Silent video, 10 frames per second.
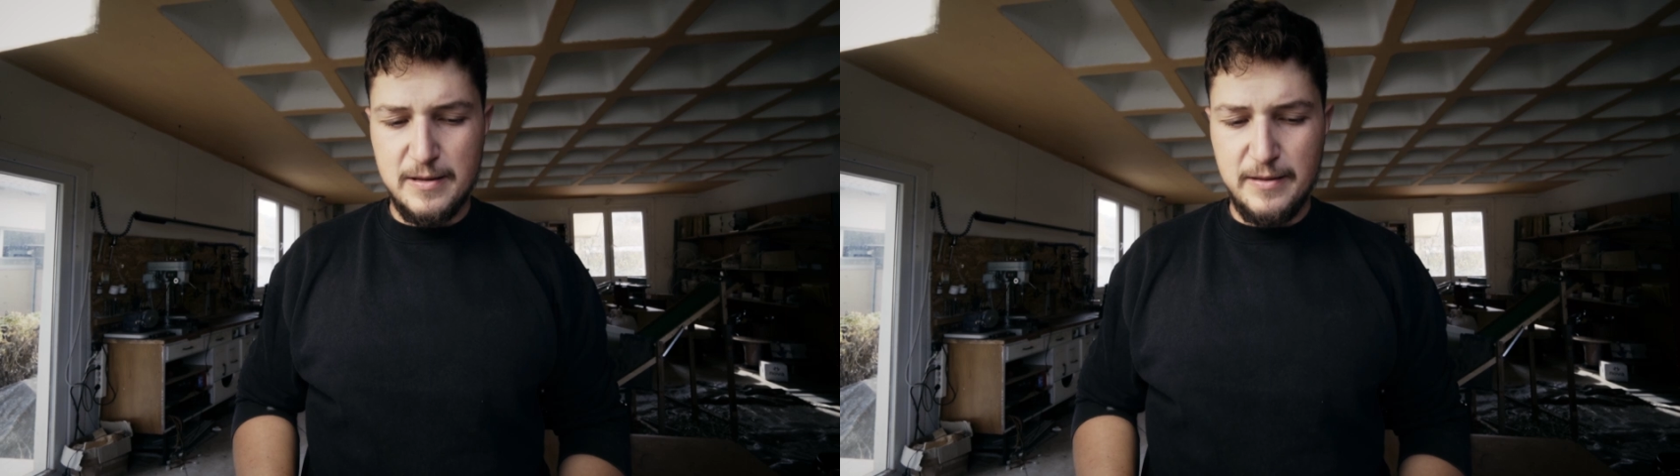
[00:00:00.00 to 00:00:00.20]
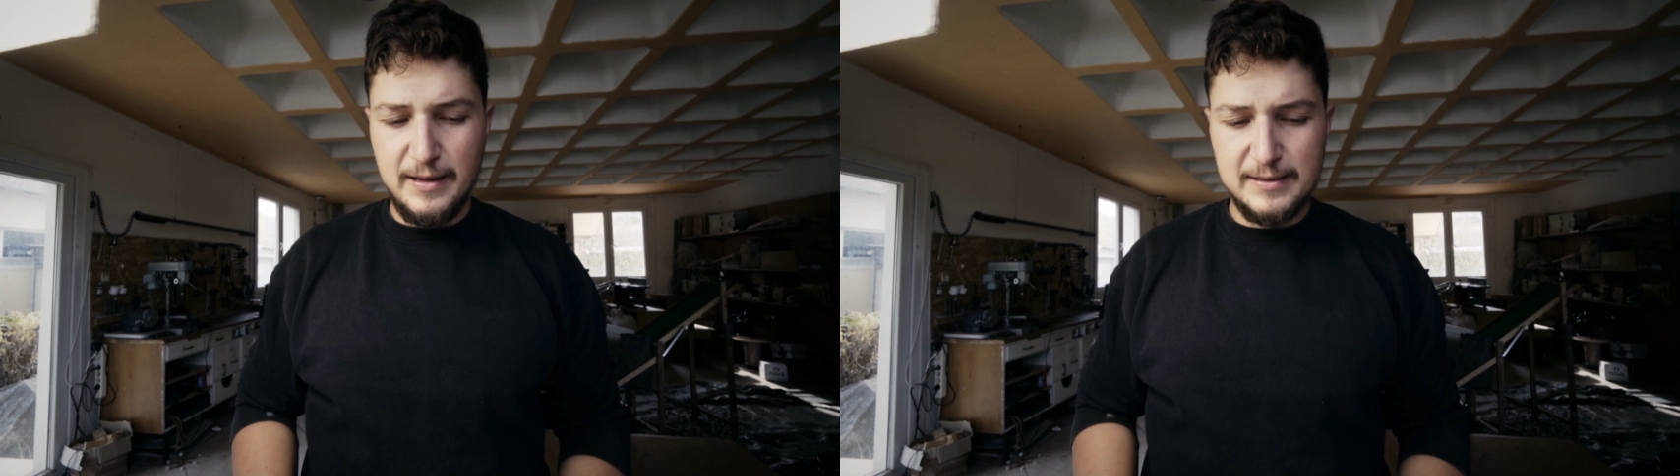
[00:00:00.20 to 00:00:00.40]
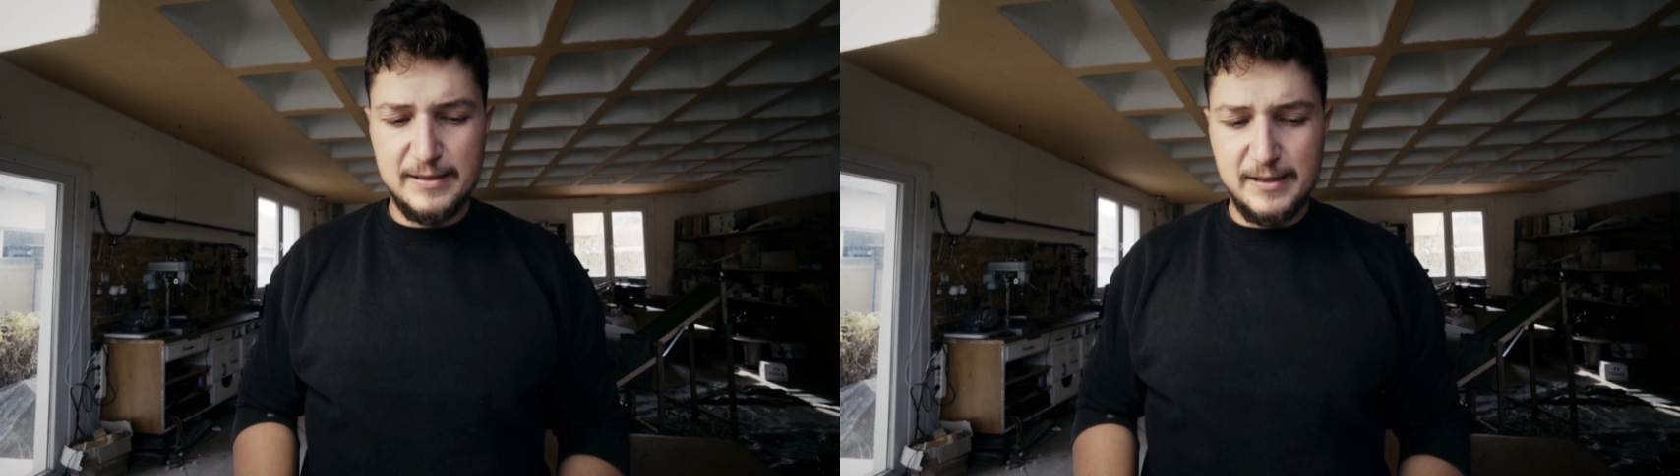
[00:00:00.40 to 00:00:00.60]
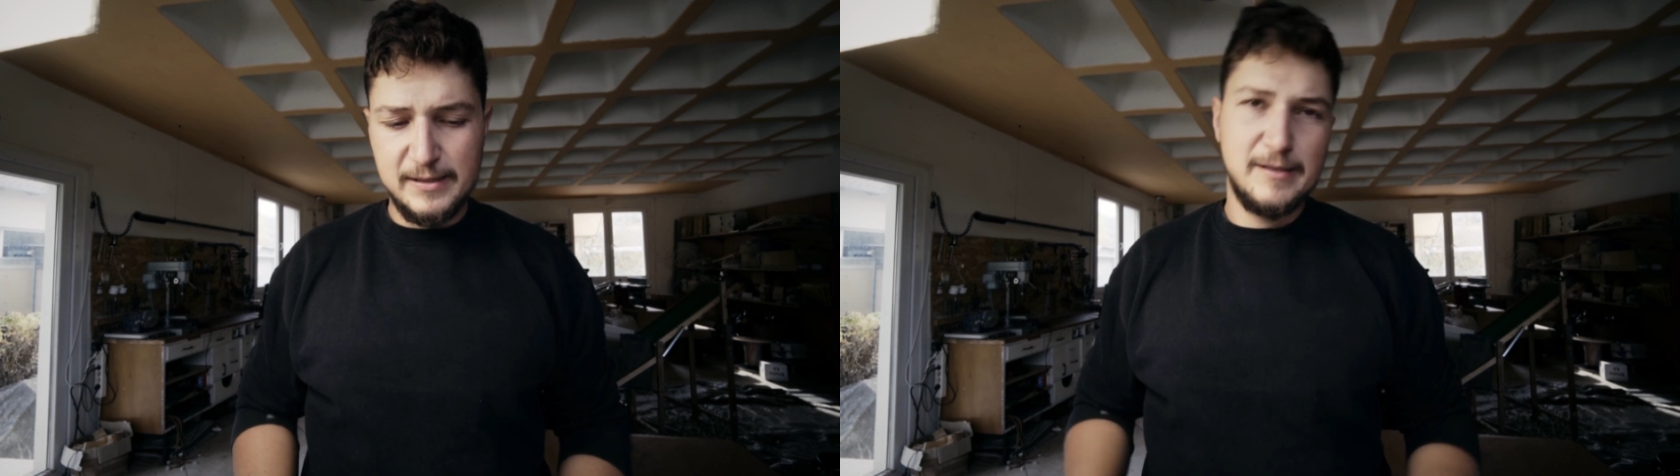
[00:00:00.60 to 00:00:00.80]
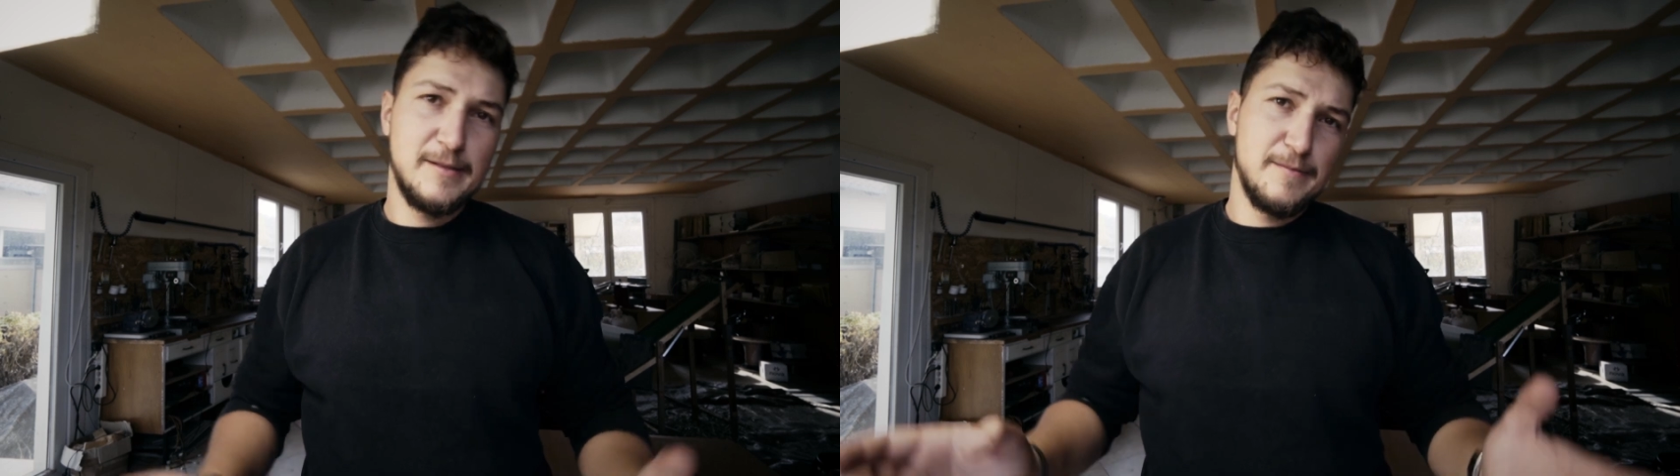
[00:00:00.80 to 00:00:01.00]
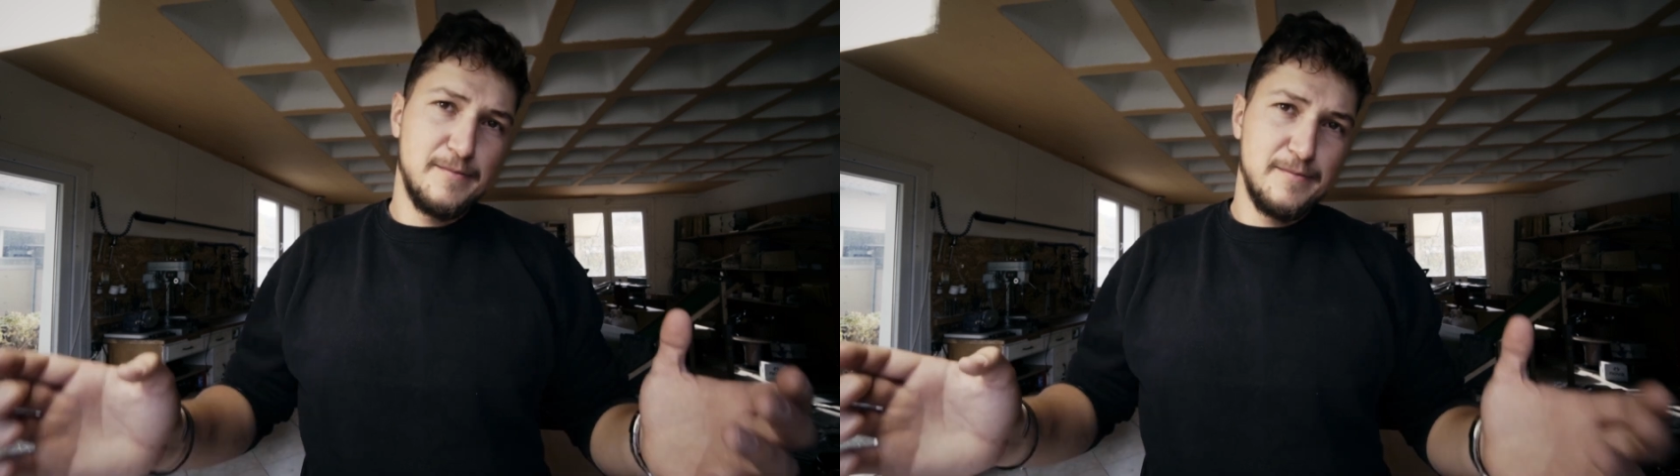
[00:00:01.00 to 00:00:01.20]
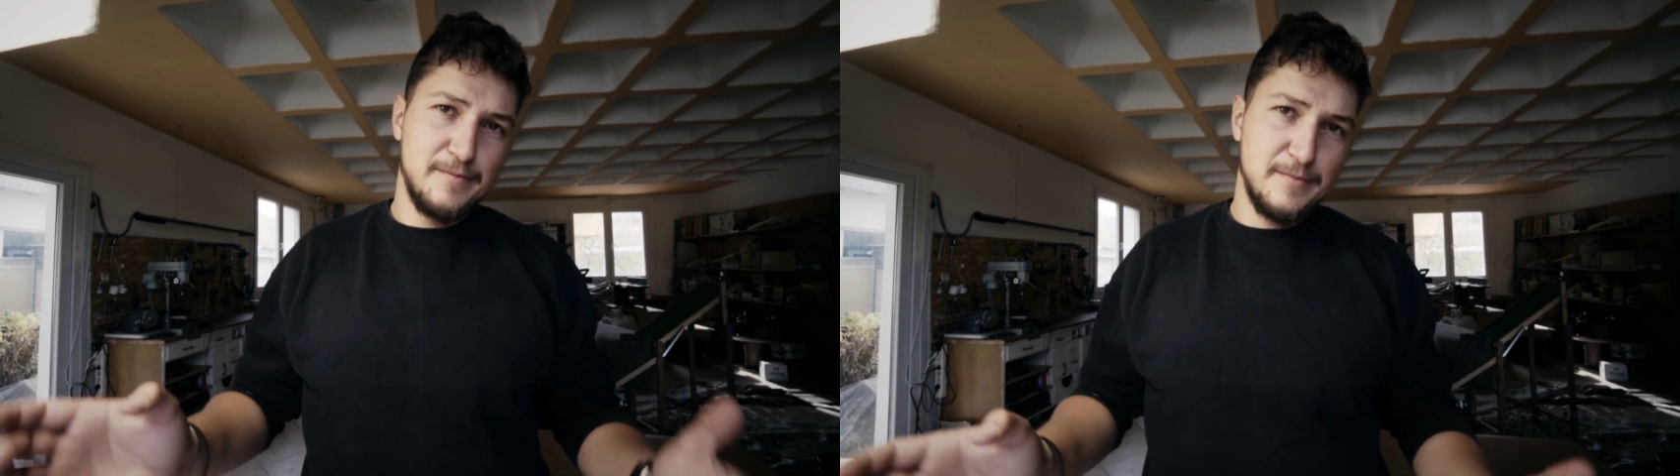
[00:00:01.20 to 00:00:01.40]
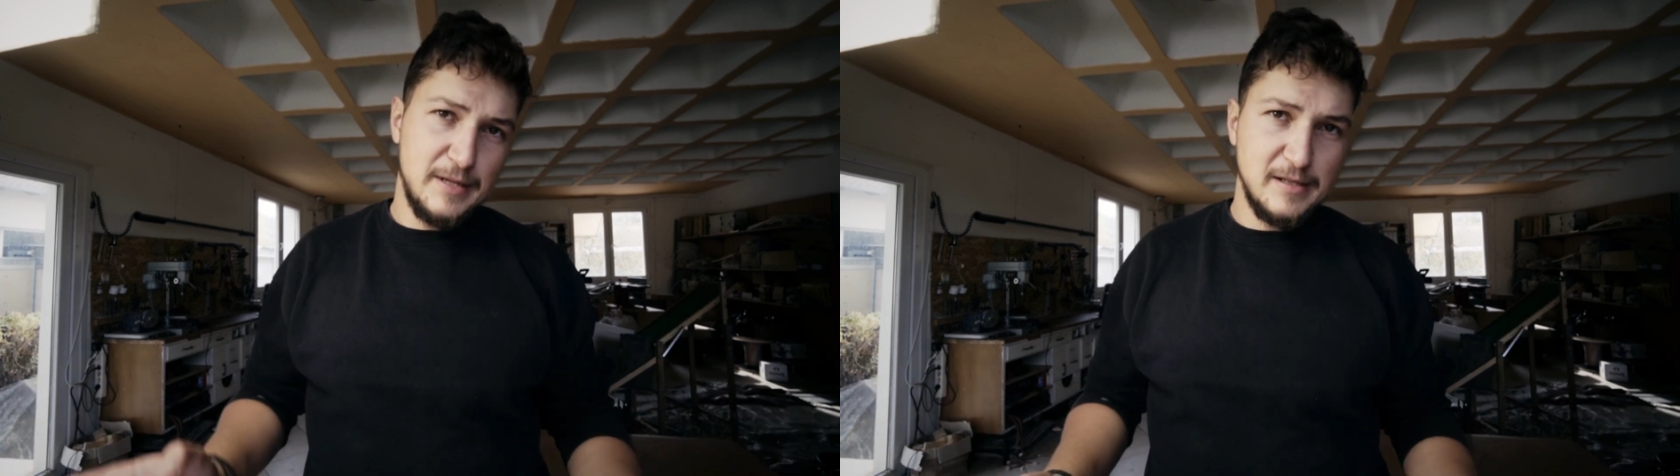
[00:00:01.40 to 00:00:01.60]
This is
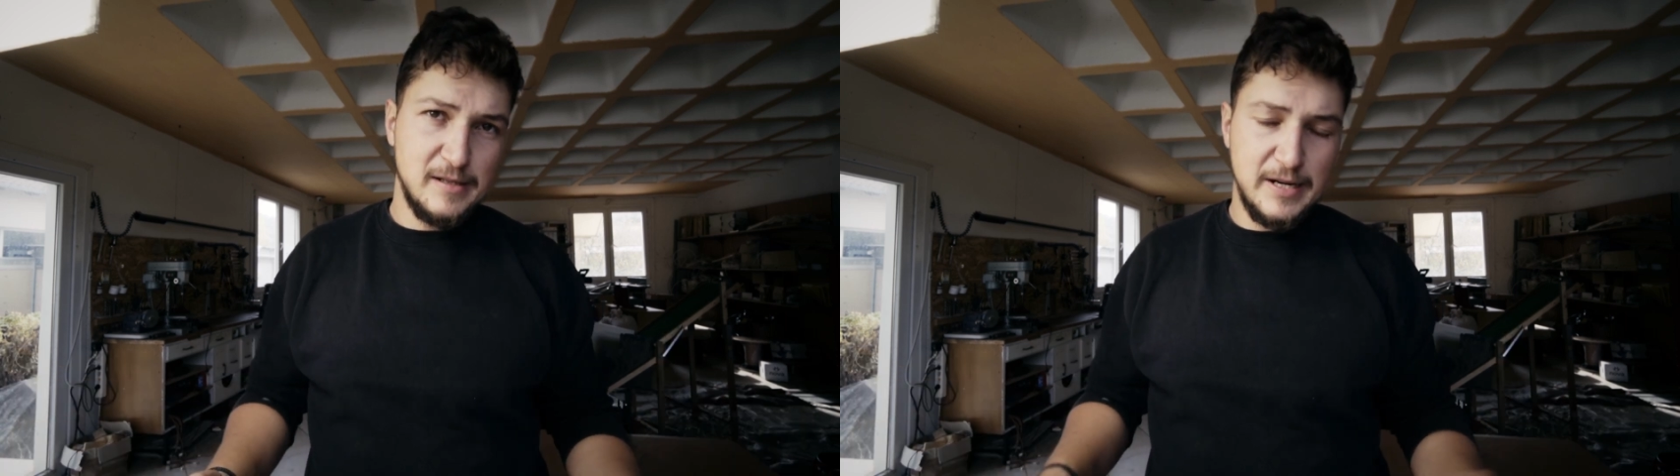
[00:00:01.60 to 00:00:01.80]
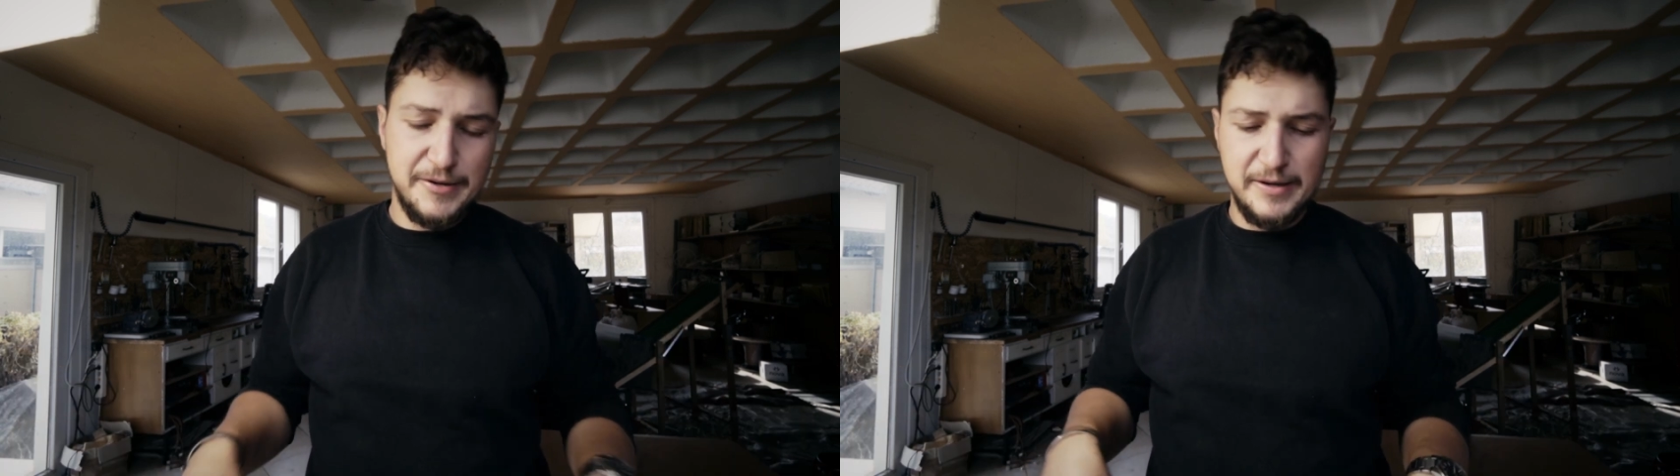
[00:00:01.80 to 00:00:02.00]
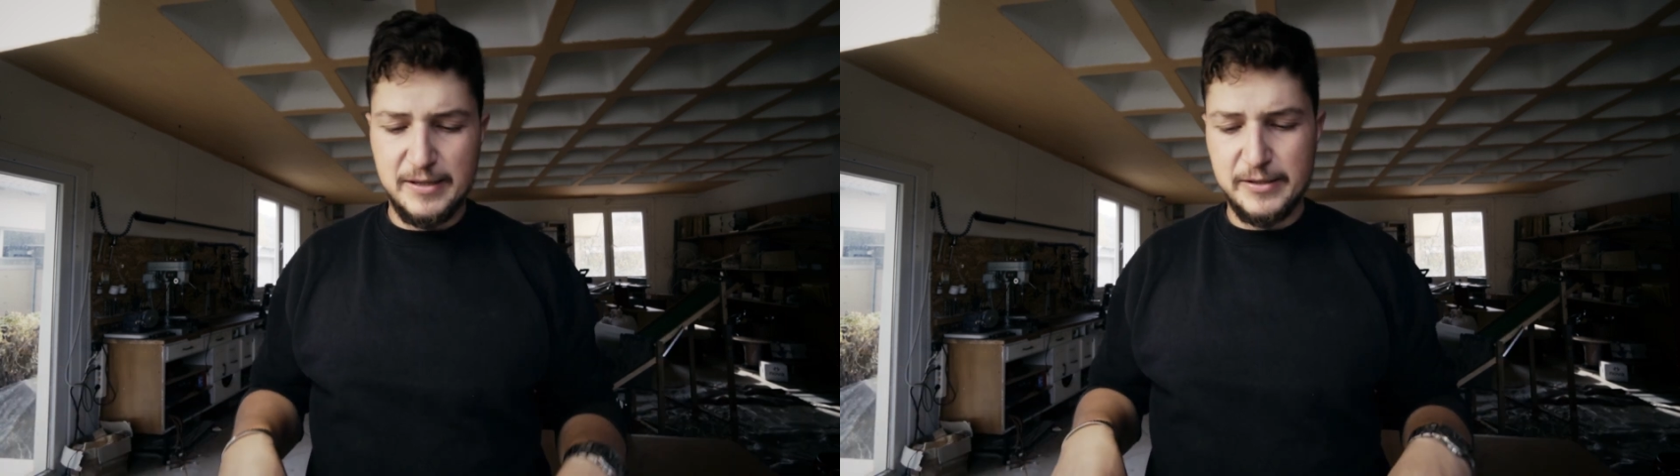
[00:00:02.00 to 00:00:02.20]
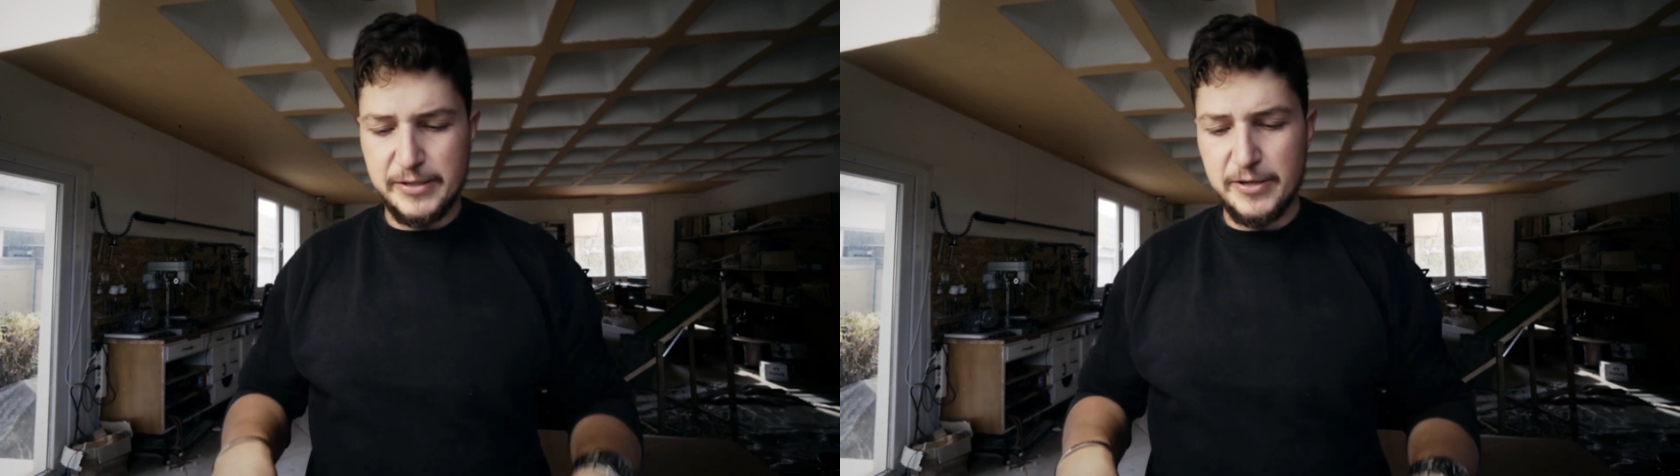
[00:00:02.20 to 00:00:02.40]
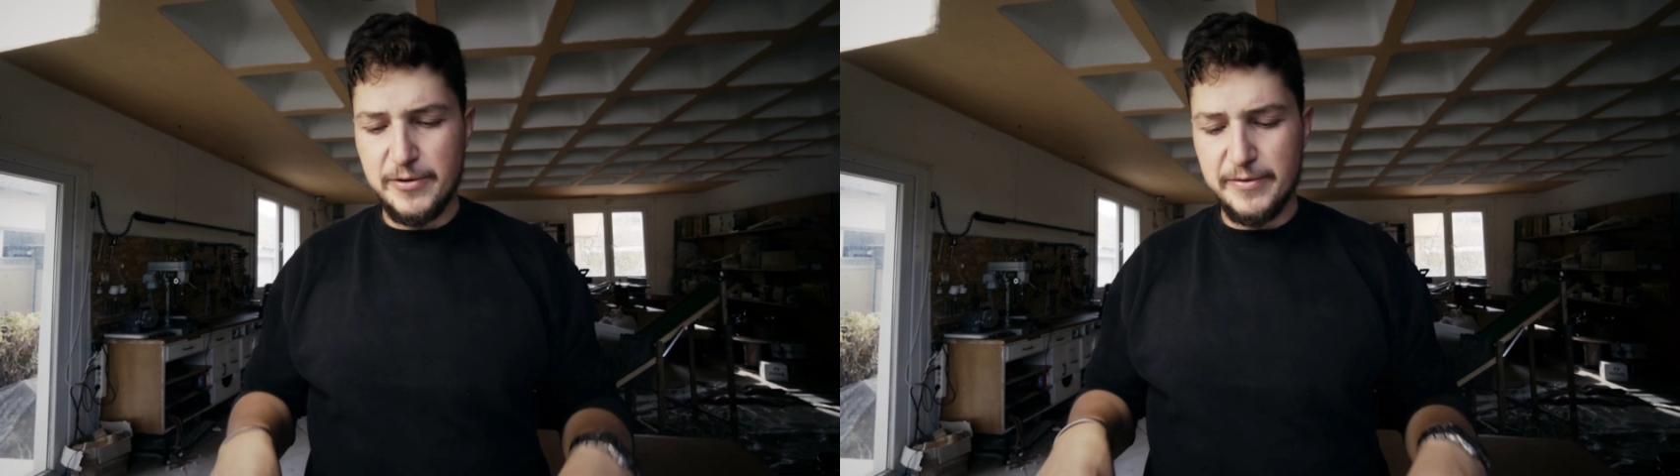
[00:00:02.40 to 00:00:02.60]
necessary so